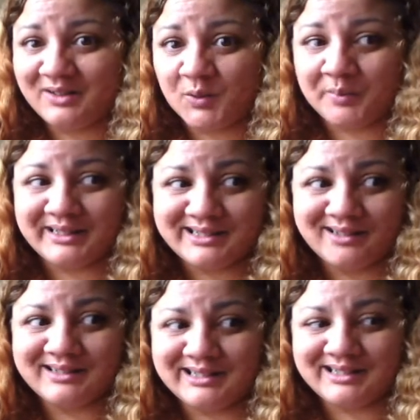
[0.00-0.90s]
You'll be
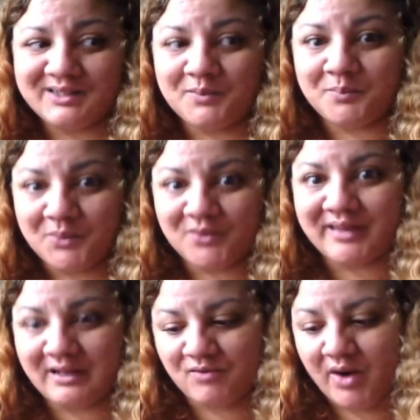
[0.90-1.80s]
starting to put
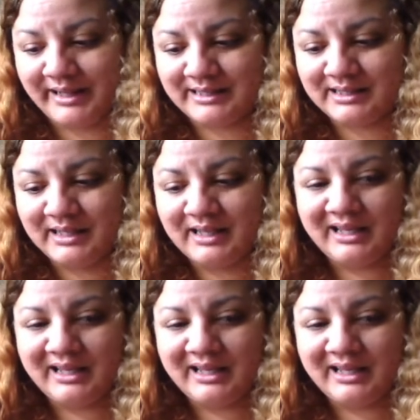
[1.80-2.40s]
that right.